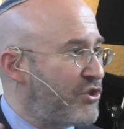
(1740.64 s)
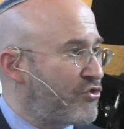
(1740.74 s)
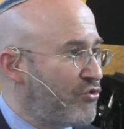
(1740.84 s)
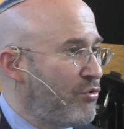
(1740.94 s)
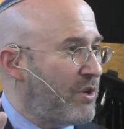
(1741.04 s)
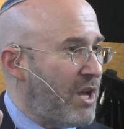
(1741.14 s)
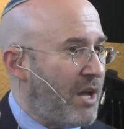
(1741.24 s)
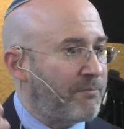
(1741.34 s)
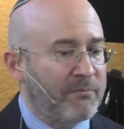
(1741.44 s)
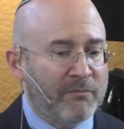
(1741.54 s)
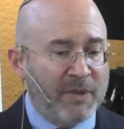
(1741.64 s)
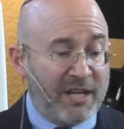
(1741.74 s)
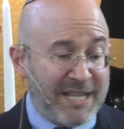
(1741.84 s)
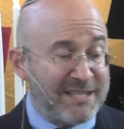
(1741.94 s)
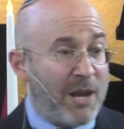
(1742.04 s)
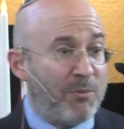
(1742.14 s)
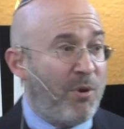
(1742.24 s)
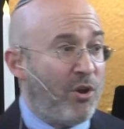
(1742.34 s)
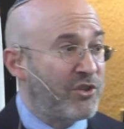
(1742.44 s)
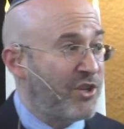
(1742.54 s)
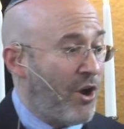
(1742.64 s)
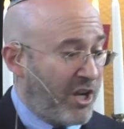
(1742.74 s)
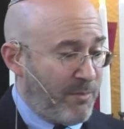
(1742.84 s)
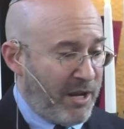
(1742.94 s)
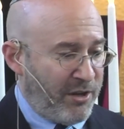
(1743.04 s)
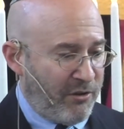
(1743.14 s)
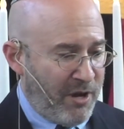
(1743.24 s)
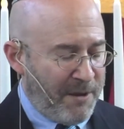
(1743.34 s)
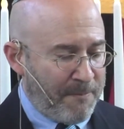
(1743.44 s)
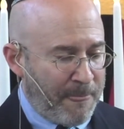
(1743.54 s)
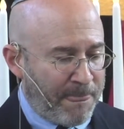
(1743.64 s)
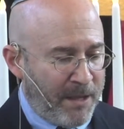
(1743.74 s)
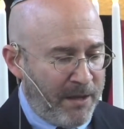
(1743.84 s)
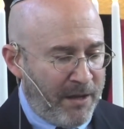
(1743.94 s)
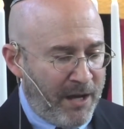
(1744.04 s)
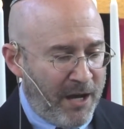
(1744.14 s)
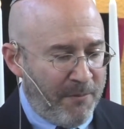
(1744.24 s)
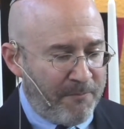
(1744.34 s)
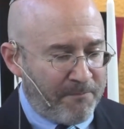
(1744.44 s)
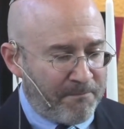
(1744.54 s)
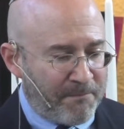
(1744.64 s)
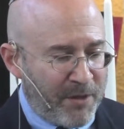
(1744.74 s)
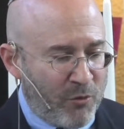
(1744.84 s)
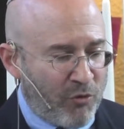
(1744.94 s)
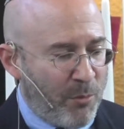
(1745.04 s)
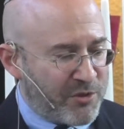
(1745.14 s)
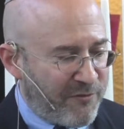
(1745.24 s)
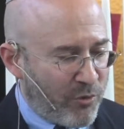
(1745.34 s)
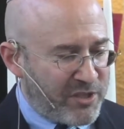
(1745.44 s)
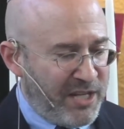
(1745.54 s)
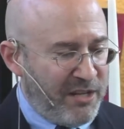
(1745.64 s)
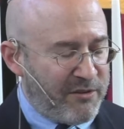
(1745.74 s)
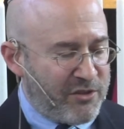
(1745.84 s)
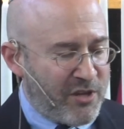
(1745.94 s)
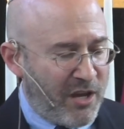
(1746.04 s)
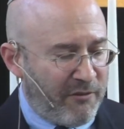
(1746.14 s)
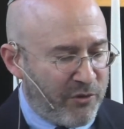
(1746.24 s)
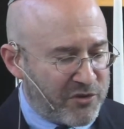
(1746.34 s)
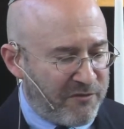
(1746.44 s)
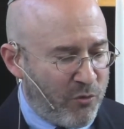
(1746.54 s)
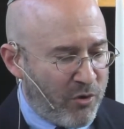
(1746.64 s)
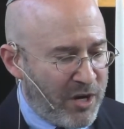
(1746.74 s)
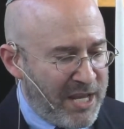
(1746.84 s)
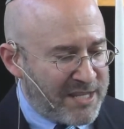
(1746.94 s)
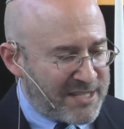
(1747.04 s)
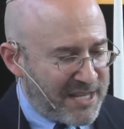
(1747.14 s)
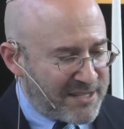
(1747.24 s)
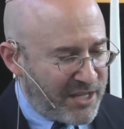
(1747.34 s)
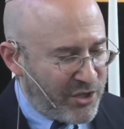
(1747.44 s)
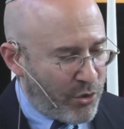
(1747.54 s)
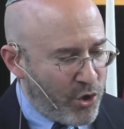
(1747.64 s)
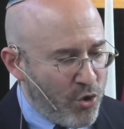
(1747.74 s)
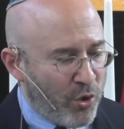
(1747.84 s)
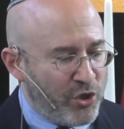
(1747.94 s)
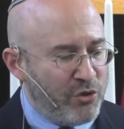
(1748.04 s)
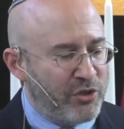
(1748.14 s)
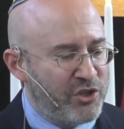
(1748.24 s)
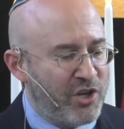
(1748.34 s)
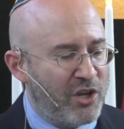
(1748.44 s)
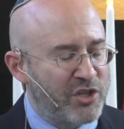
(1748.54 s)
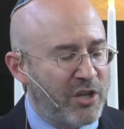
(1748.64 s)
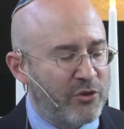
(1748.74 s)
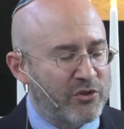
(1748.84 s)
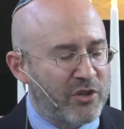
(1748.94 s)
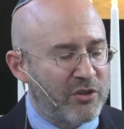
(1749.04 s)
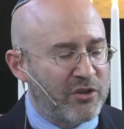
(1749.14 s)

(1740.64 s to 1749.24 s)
is true or not, because that's not what Paul's talking about here, right? Romans 14, verse 4 says that, you know, who are you to judge another's